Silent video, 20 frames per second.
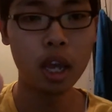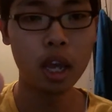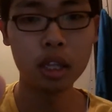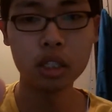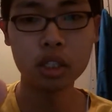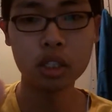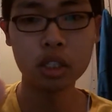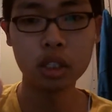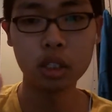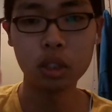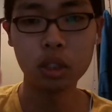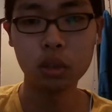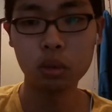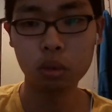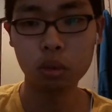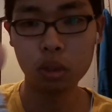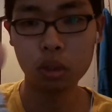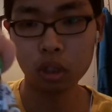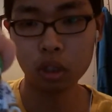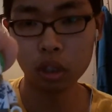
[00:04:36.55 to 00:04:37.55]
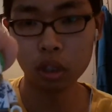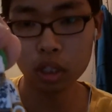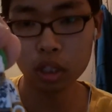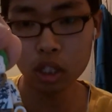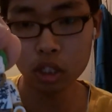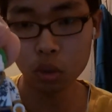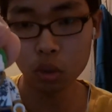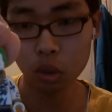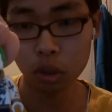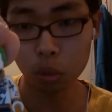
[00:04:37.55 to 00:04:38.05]
And so
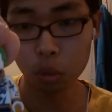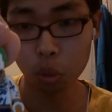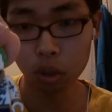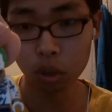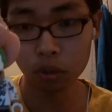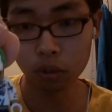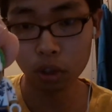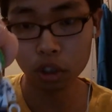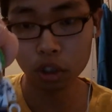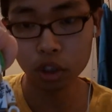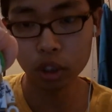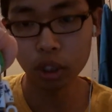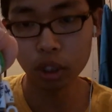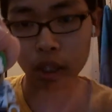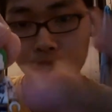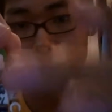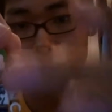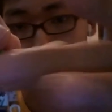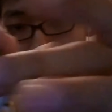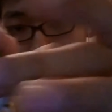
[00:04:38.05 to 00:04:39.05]
this is like one version, like